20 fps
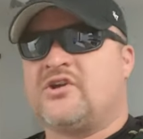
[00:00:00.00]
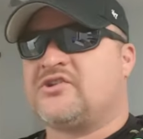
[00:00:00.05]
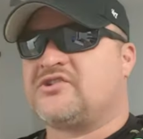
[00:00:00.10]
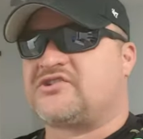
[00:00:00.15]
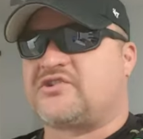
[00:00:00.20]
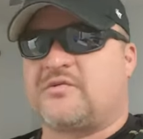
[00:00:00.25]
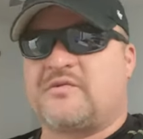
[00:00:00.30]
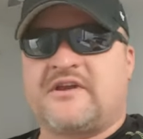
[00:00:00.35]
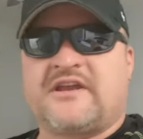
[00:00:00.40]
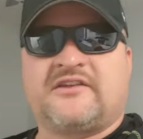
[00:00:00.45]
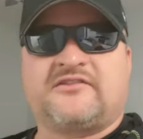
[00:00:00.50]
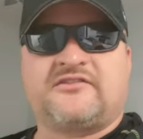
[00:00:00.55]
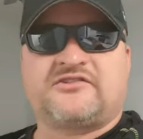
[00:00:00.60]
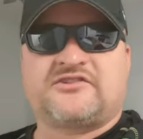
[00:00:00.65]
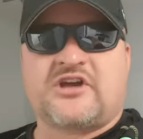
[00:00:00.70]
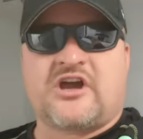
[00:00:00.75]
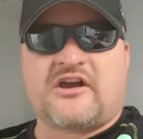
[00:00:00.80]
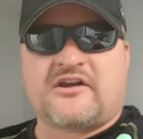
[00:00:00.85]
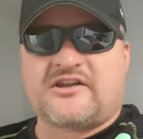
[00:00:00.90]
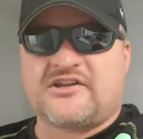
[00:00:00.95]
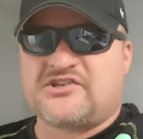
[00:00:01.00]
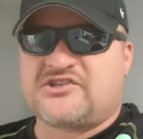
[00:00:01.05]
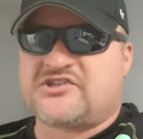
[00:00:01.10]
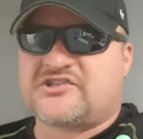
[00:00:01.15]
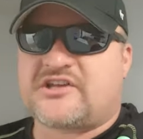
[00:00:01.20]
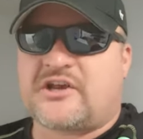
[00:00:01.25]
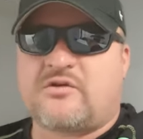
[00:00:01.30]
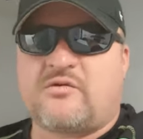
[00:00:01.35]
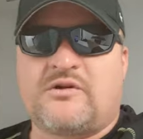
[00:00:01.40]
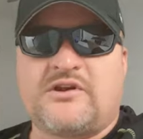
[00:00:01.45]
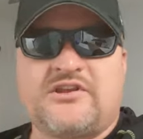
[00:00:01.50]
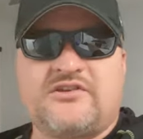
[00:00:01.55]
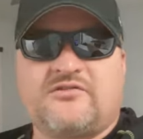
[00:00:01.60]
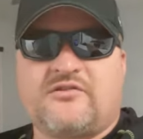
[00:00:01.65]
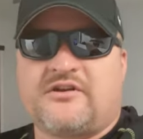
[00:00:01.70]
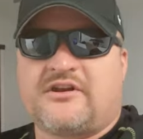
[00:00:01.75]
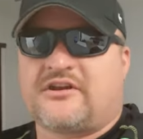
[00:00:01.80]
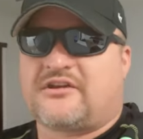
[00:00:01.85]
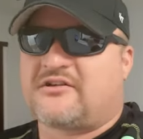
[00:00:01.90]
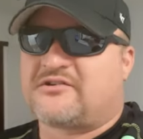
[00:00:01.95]
So we get to talking. She's like, what are you
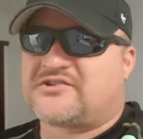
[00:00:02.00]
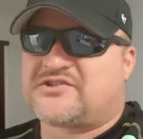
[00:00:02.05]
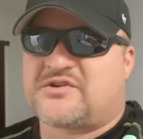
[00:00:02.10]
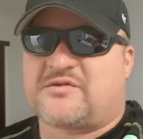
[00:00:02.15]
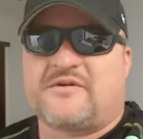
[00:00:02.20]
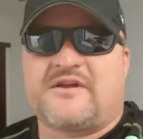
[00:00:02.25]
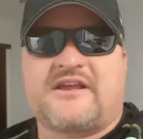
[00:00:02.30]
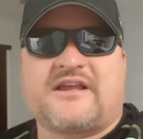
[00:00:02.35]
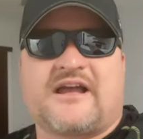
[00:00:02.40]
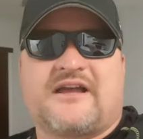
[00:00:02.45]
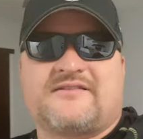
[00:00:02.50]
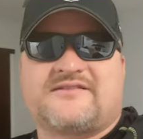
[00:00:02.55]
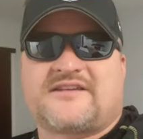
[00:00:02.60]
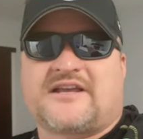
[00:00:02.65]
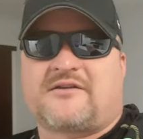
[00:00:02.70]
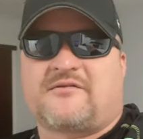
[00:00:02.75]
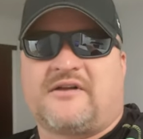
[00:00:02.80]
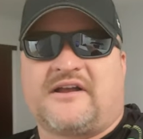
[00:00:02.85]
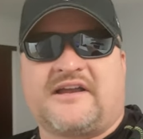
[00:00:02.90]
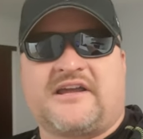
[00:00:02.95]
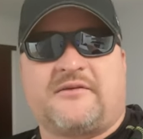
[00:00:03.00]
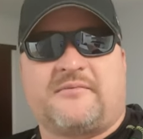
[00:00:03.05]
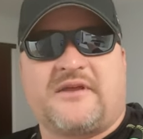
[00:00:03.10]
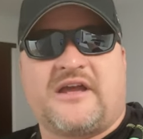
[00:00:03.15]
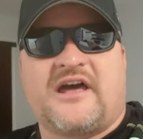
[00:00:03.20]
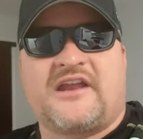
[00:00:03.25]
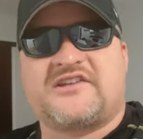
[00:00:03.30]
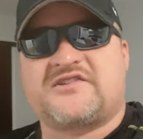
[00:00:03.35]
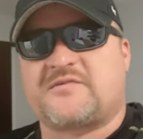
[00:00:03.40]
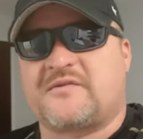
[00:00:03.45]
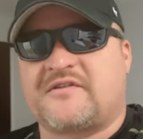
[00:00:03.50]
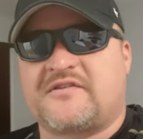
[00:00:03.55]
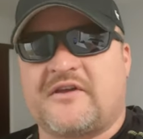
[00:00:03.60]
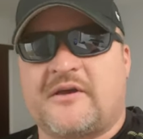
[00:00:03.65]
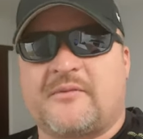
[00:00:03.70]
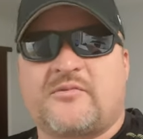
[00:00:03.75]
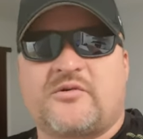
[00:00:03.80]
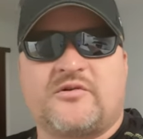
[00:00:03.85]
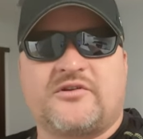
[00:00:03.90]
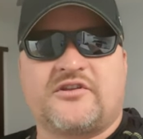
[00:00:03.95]
doing in Costa Rica? I was like, well, I got to be honest with you.
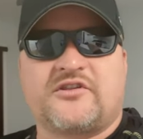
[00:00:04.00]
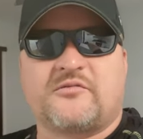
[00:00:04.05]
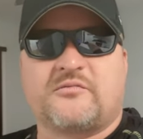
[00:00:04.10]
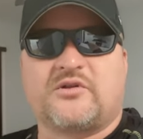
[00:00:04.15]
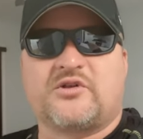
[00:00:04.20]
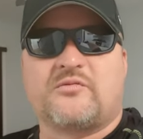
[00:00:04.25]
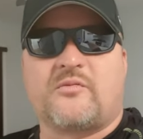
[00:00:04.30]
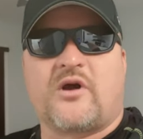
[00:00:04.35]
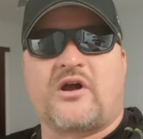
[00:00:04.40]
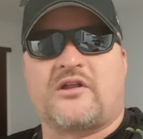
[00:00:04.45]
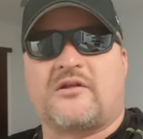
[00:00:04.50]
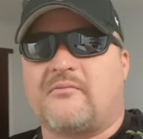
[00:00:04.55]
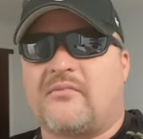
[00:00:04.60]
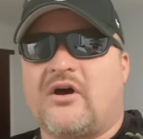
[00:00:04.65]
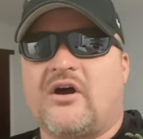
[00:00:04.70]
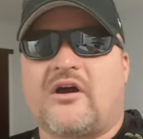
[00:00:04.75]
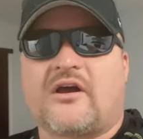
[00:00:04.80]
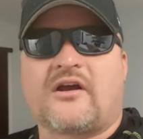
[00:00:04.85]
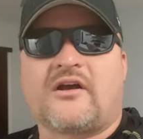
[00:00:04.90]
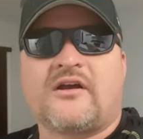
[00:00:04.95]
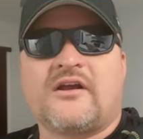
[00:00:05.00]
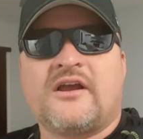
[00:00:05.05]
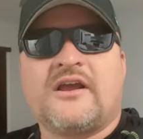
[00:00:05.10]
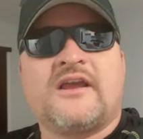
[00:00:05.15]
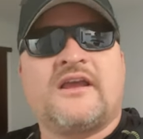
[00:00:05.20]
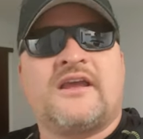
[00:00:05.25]
I'm going to the Blue Marlin bar.